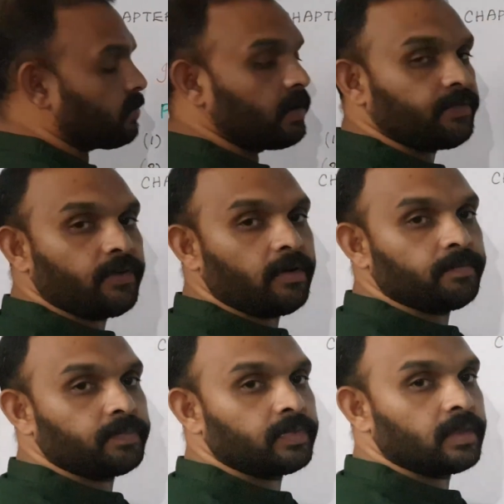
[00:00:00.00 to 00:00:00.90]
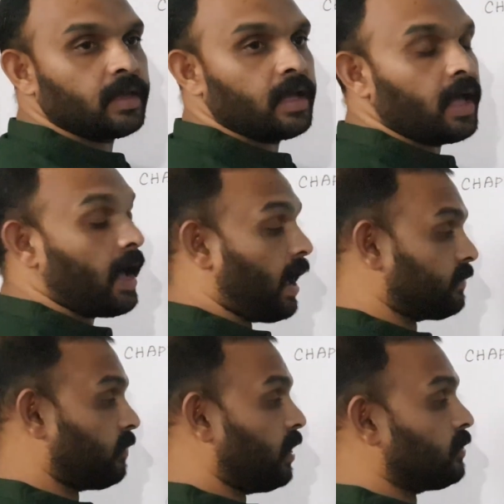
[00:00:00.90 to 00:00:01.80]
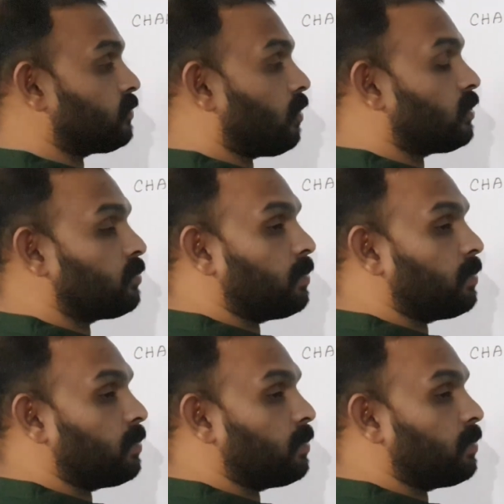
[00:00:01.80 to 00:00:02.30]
will form? Acidic salt